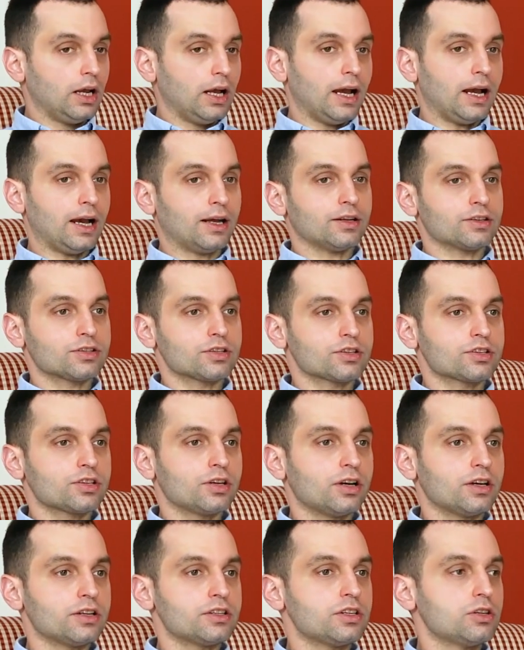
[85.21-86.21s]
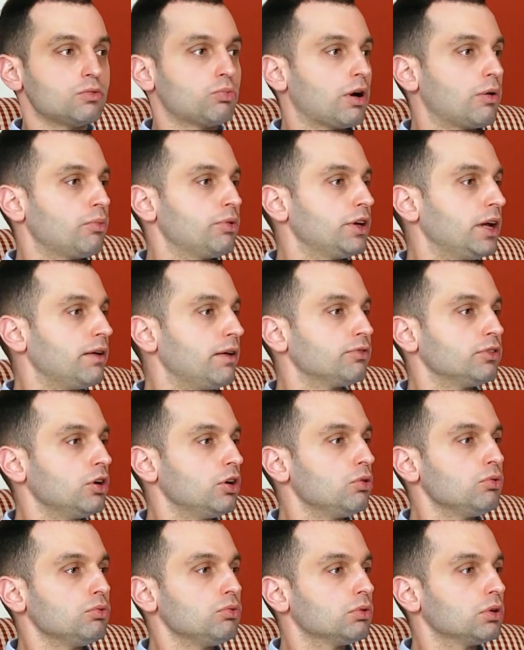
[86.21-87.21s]
and a society where we have
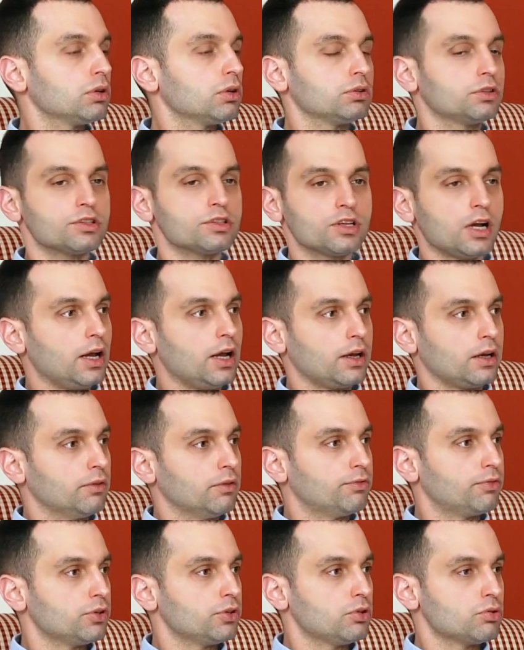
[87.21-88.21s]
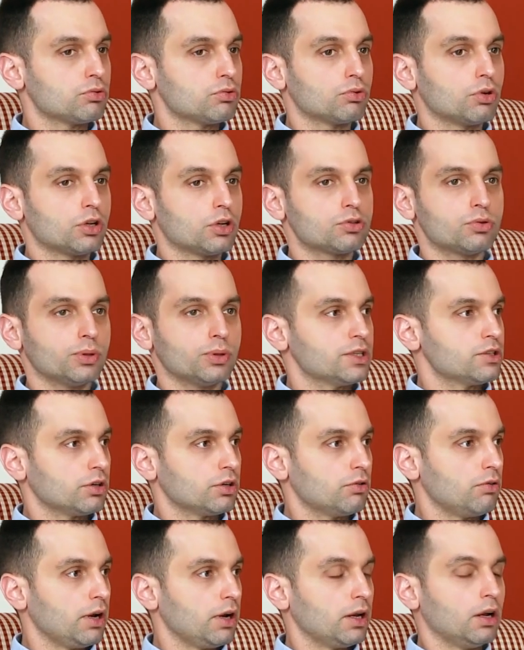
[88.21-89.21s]
no desire for you to
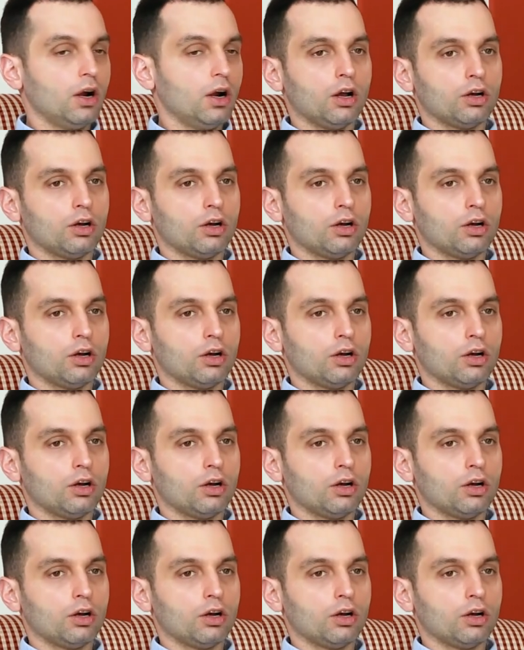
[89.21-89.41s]
integrate.